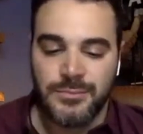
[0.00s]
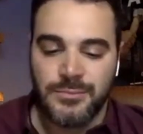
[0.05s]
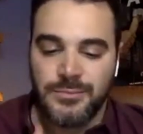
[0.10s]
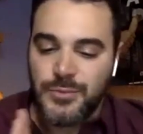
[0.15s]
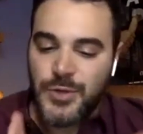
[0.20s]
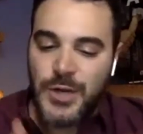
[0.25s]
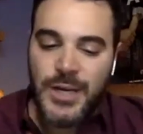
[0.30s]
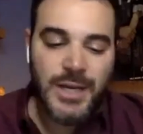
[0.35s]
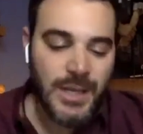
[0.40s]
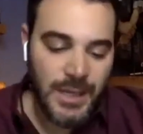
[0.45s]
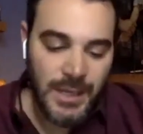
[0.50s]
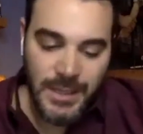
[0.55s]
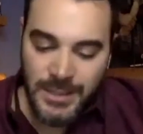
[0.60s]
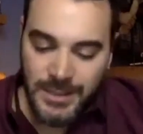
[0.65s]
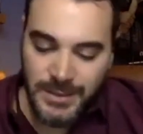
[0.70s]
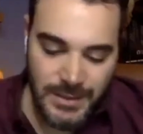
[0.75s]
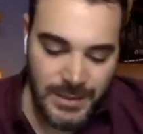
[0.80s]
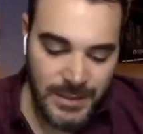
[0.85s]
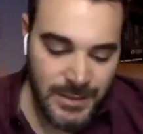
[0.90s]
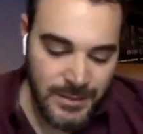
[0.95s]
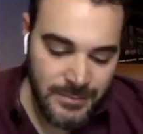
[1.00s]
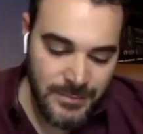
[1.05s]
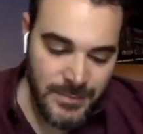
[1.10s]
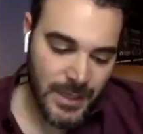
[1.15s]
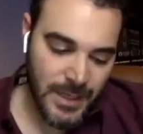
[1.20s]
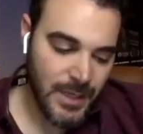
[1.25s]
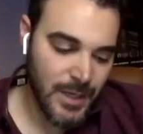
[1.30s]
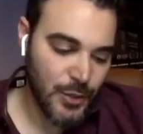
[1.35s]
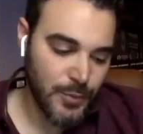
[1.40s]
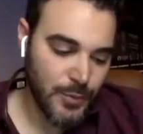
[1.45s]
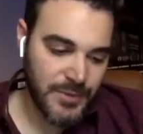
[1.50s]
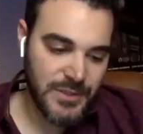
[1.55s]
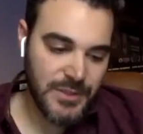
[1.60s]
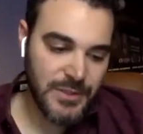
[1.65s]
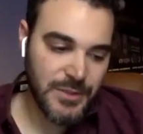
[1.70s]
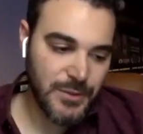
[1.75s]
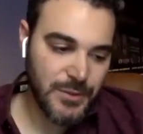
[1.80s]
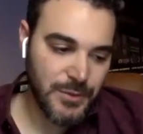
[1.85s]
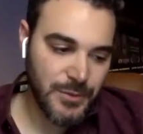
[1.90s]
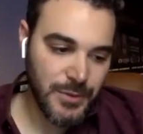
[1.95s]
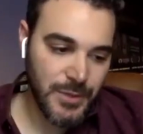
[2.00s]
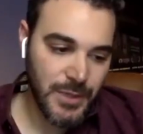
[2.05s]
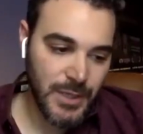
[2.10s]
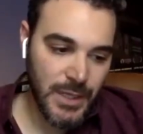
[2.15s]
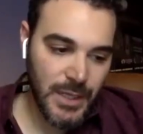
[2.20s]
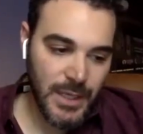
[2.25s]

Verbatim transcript: writing it, and I hope to.